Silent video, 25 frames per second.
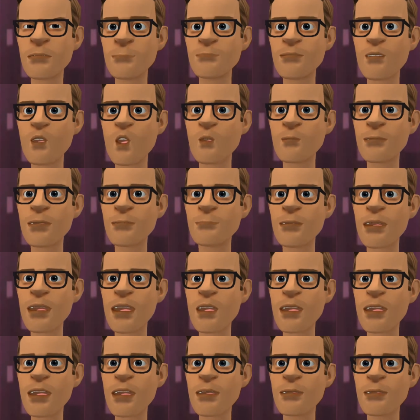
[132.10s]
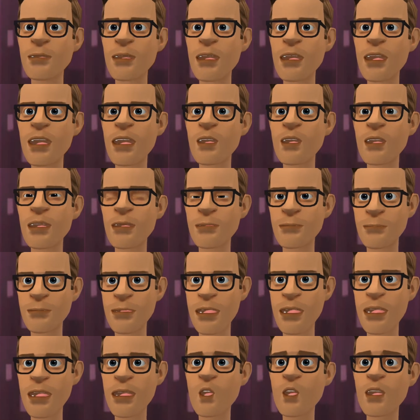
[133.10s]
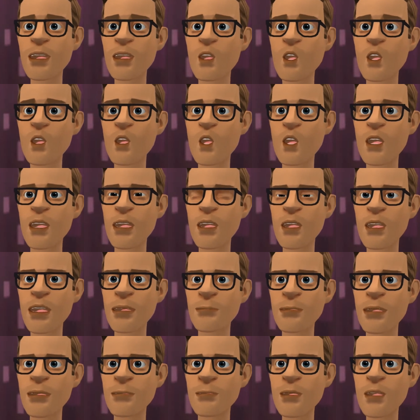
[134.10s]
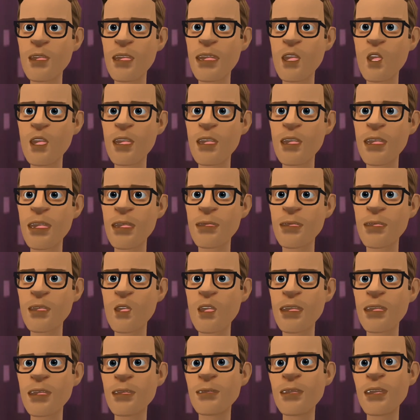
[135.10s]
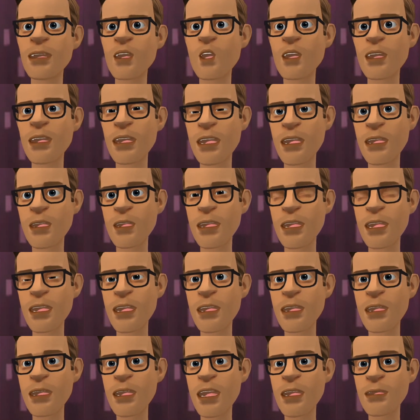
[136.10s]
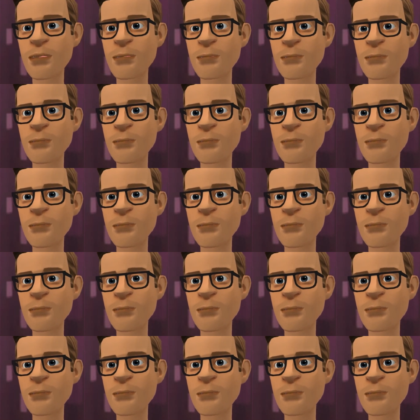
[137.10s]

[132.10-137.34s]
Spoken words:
For my brother and sister, these were not worth the paper they were written on as they were under 18.